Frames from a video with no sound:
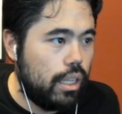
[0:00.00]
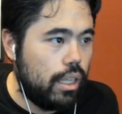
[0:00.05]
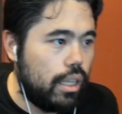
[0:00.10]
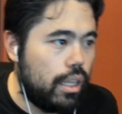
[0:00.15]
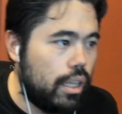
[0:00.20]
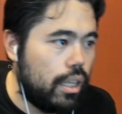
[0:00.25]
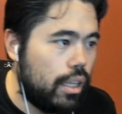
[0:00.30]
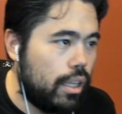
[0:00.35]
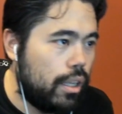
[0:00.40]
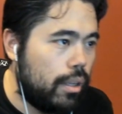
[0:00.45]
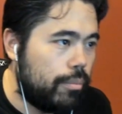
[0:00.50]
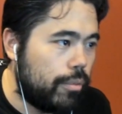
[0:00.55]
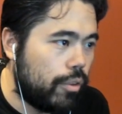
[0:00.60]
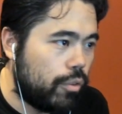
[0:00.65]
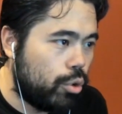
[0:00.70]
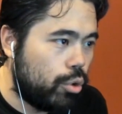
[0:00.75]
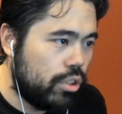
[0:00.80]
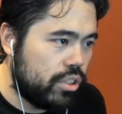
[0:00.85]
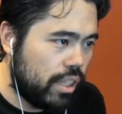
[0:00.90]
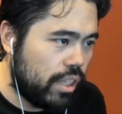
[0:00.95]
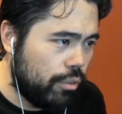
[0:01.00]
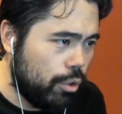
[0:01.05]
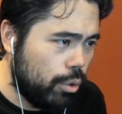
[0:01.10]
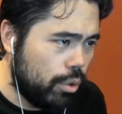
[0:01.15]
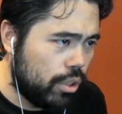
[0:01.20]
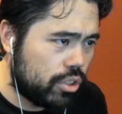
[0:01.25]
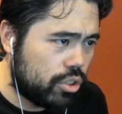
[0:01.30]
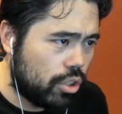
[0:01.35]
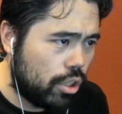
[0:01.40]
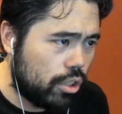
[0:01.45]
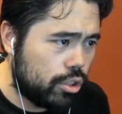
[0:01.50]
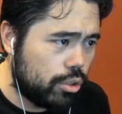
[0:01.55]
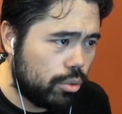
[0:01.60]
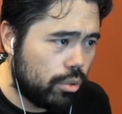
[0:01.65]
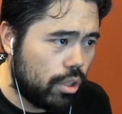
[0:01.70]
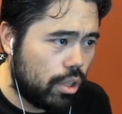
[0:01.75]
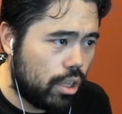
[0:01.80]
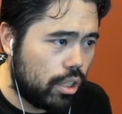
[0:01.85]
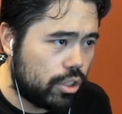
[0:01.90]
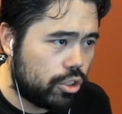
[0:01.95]
Um, of course, everyone is
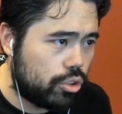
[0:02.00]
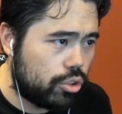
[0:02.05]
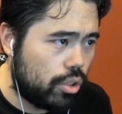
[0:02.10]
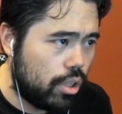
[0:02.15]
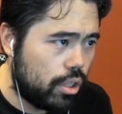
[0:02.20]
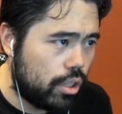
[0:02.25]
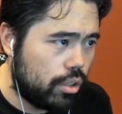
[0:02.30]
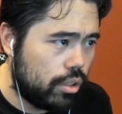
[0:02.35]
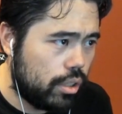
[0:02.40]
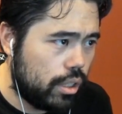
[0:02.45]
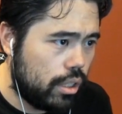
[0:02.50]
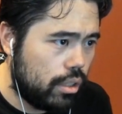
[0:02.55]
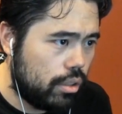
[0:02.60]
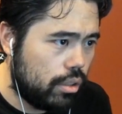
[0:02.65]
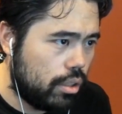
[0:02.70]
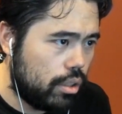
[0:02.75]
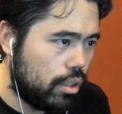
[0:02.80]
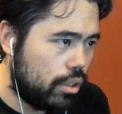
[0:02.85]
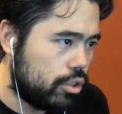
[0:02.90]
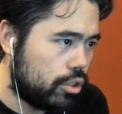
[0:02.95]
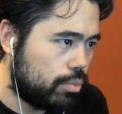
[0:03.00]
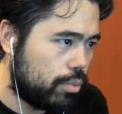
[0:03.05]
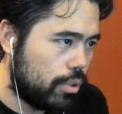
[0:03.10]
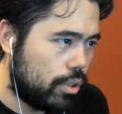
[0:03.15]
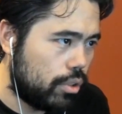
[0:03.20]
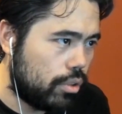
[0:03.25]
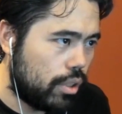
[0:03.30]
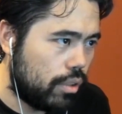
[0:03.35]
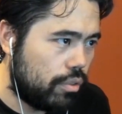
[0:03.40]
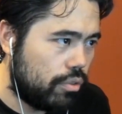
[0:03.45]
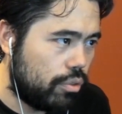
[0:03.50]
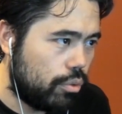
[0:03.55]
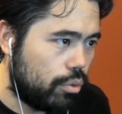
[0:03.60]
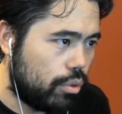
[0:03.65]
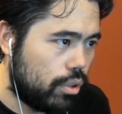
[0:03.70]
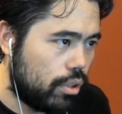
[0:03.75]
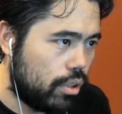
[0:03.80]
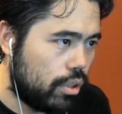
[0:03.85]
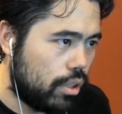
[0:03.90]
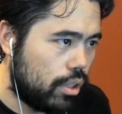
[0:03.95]
also a lot stronger now. Oh, I just blundered
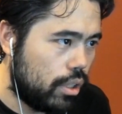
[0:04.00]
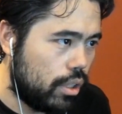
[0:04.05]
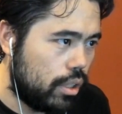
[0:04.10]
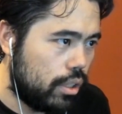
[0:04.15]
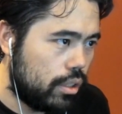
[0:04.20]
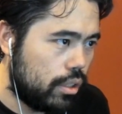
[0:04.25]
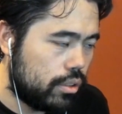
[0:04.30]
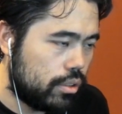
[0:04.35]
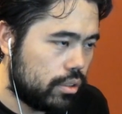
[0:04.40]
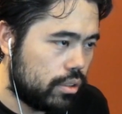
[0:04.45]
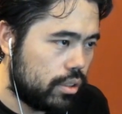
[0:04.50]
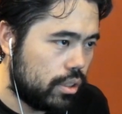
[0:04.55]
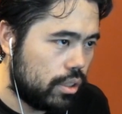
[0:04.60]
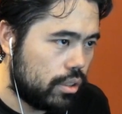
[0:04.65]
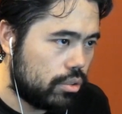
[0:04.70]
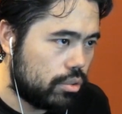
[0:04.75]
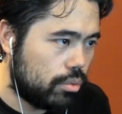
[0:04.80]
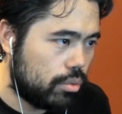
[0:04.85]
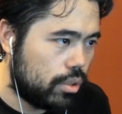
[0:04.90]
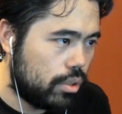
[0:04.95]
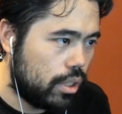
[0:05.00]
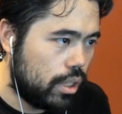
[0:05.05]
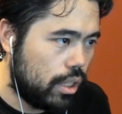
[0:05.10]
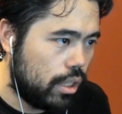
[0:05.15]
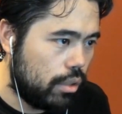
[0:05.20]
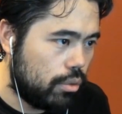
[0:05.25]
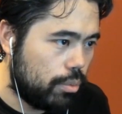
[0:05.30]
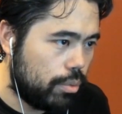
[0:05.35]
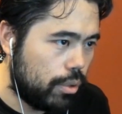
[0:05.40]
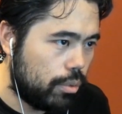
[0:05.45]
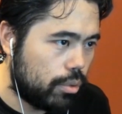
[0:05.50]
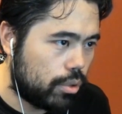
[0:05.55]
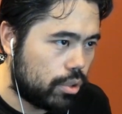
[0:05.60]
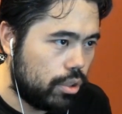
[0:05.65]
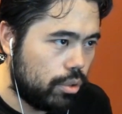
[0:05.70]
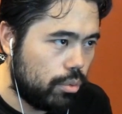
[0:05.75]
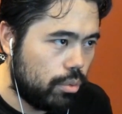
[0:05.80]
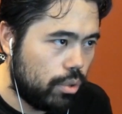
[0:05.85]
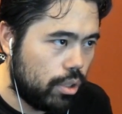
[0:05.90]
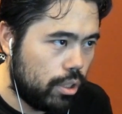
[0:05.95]
f4. Uh, he doesn't see it, so we'll take. We'll play rook
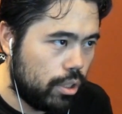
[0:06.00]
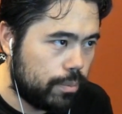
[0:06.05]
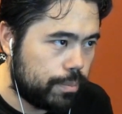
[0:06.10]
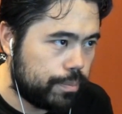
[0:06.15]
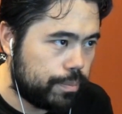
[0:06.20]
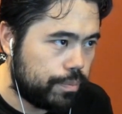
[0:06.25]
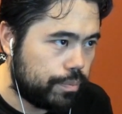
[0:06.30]
d1.